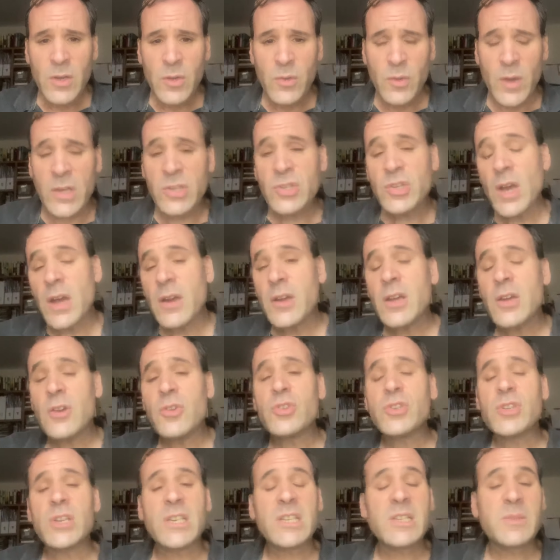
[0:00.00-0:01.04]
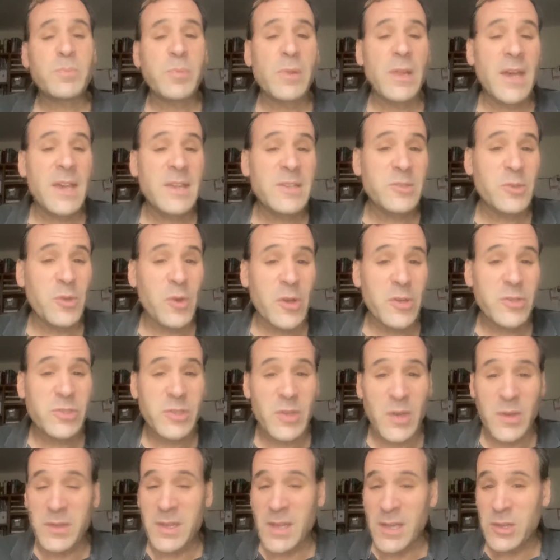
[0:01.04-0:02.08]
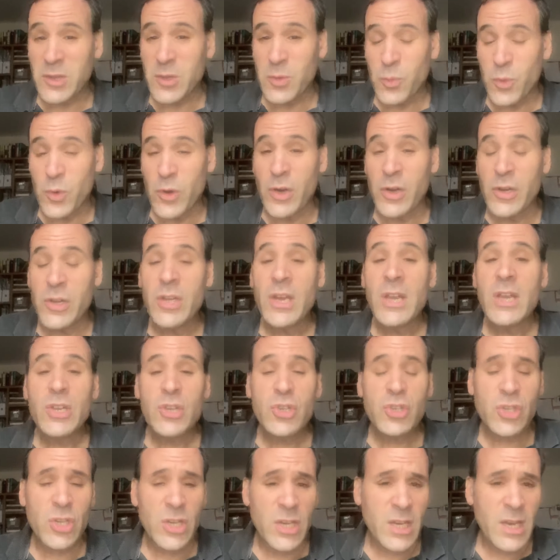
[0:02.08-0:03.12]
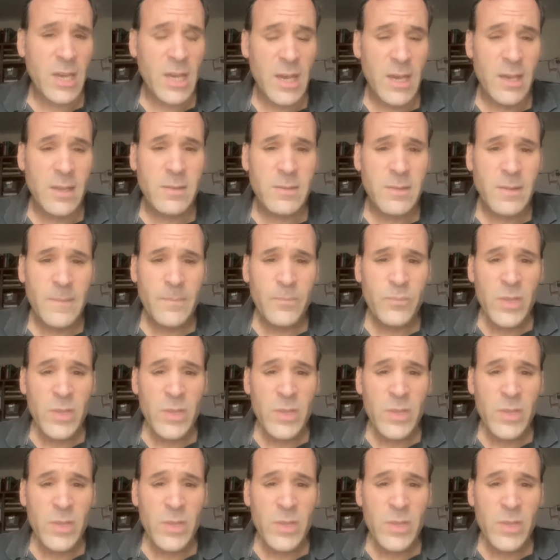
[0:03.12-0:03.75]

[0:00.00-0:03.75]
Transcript: Rashar Hirsch explains also that the word shichet